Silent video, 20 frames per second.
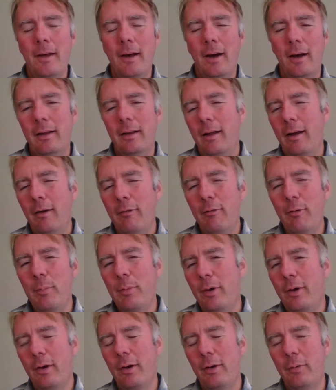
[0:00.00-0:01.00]
And I
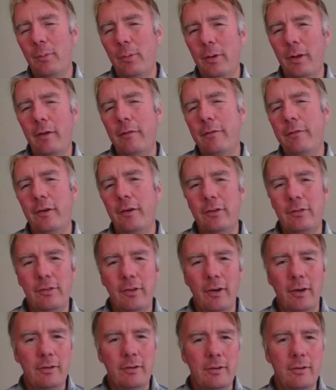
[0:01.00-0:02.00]
remember when I first
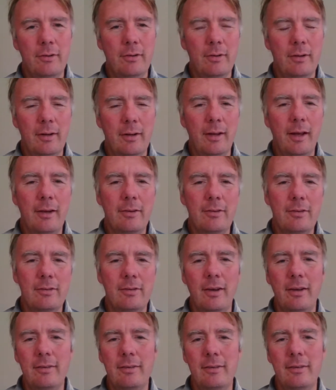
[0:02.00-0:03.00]
started doing little
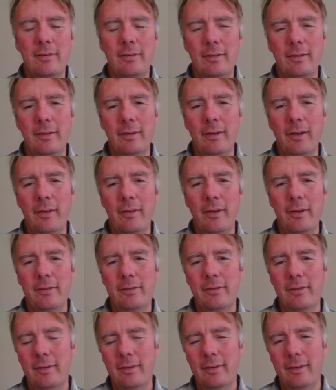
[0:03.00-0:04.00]
exercises like
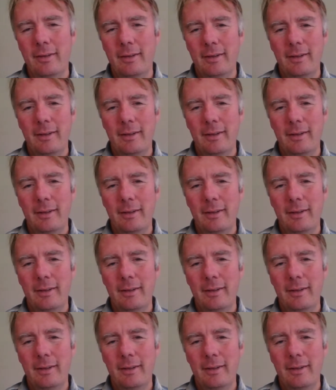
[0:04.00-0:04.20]
this and